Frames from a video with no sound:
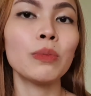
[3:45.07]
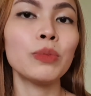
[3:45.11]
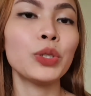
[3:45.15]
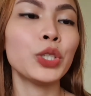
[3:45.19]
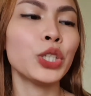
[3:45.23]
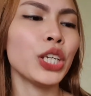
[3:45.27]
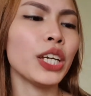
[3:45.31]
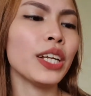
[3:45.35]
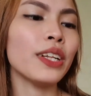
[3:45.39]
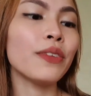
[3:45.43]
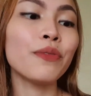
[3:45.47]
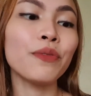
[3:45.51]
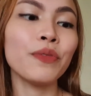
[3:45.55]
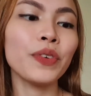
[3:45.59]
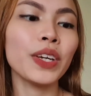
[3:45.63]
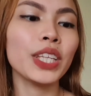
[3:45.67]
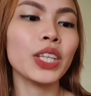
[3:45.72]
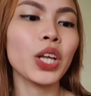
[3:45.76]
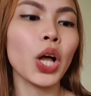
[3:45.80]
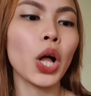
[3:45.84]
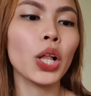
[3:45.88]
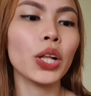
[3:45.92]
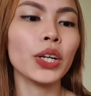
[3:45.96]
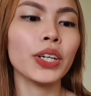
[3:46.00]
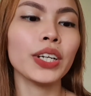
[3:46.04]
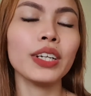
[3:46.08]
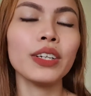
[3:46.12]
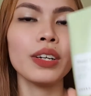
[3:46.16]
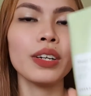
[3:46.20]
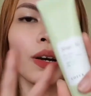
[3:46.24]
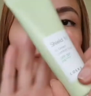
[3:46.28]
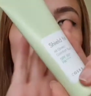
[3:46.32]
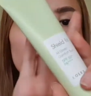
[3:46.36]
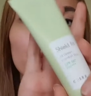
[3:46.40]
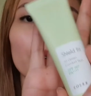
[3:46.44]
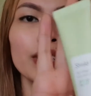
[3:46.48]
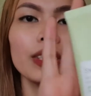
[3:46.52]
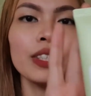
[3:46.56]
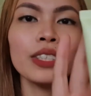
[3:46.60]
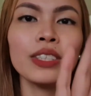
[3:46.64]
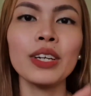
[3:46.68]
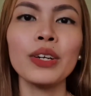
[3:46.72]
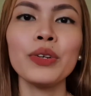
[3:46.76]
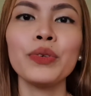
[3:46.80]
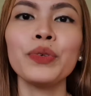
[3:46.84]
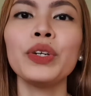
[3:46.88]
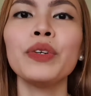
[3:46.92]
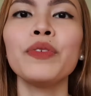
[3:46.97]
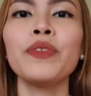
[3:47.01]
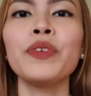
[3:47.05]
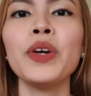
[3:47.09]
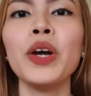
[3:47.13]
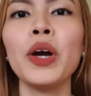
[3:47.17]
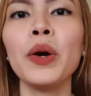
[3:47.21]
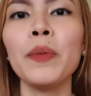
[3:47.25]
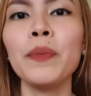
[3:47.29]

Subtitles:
Shield Fit All Green Comfort Sun review.